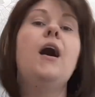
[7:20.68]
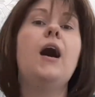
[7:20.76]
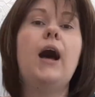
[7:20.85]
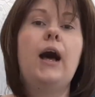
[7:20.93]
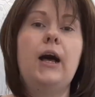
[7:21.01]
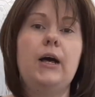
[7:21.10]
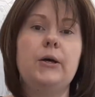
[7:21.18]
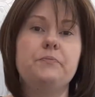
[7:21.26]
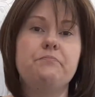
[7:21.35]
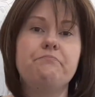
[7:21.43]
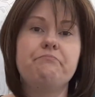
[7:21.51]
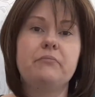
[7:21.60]

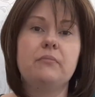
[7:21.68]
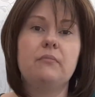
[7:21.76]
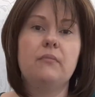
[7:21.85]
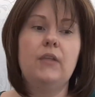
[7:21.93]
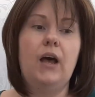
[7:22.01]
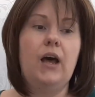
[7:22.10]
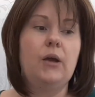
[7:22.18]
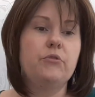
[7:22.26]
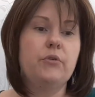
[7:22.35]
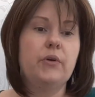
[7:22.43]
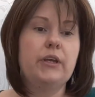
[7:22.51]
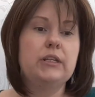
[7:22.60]
I'm
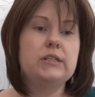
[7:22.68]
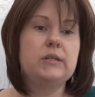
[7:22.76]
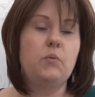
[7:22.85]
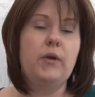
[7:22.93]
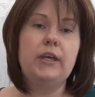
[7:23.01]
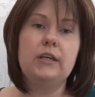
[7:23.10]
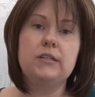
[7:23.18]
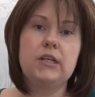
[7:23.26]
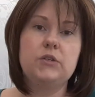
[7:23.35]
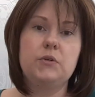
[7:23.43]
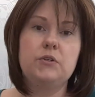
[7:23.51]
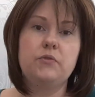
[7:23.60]
throwing in some wig
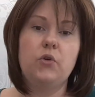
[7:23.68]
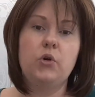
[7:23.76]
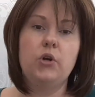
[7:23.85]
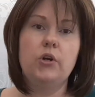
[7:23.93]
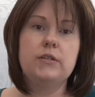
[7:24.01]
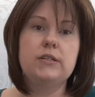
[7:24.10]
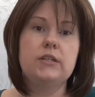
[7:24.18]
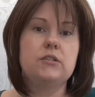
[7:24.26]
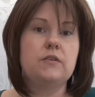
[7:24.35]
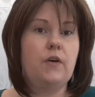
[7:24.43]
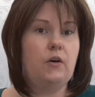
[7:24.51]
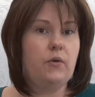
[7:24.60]
accessories for her, such as
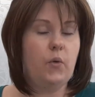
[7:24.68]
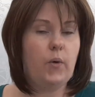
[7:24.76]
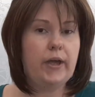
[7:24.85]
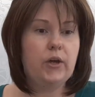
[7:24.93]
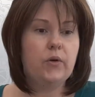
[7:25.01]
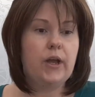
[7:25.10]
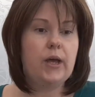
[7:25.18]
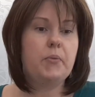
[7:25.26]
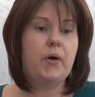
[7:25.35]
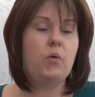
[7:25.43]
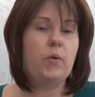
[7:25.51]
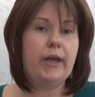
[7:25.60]
a velvet wig grip,
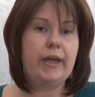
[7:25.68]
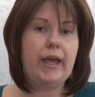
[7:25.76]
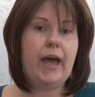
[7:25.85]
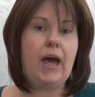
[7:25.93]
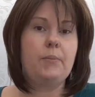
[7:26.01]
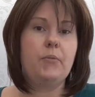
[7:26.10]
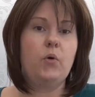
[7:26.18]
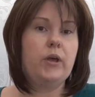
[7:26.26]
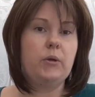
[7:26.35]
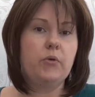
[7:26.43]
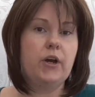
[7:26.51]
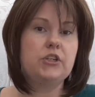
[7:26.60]
a wig cap, a
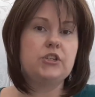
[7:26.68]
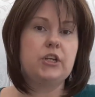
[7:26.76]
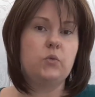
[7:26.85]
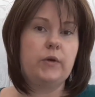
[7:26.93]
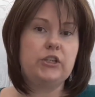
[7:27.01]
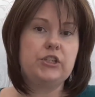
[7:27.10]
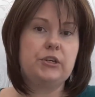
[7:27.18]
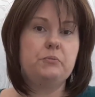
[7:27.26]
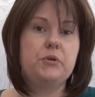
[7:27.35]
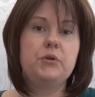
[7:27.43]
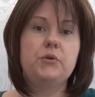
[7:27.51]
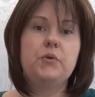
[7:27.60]
wig brush, and a wig
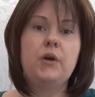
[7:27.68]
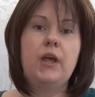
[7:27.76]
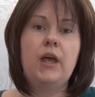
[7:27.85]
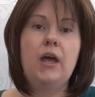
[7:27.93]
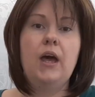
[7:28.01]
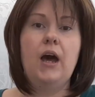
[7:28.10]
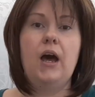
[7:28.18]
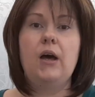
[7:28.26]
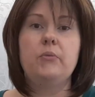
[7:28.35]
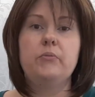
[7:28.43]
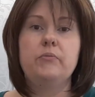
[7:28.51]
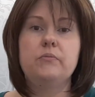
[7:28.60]
shampoo,
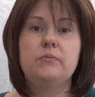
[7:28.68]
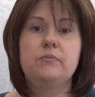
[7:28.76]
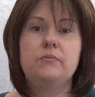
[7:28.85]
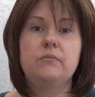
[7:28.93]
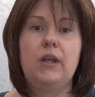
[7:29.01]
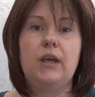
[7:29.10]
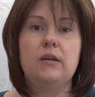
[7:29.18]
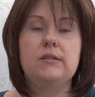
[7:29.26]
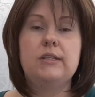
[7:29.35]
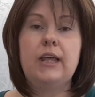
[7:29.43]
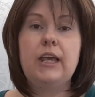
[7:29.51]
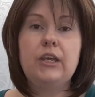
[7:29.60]
as
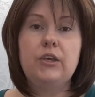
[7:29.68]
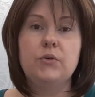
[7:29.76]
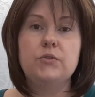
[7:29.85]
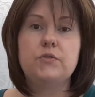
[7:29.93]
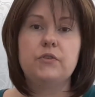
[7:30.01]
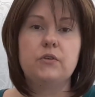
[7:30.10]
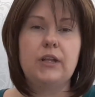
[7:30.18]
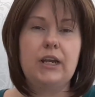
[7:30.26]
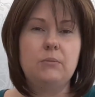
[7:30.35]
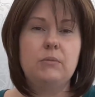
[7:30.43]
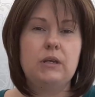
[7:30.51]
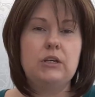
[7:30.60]
thank yous for
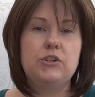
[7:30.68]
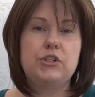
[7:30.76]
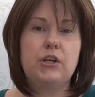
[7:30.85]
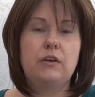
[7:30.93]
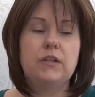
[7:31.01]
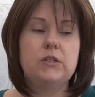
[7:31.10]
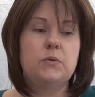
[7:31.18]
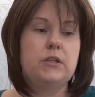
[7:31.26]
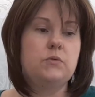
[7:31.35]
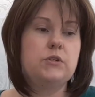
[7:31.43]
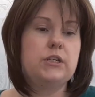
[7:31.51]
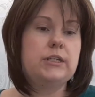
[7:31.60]
letting me share this with
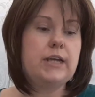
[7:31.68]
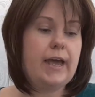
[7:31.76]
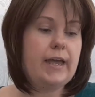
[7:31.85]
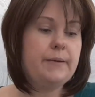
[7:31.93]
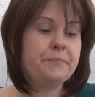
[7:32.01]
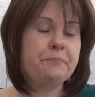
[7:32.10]
you today.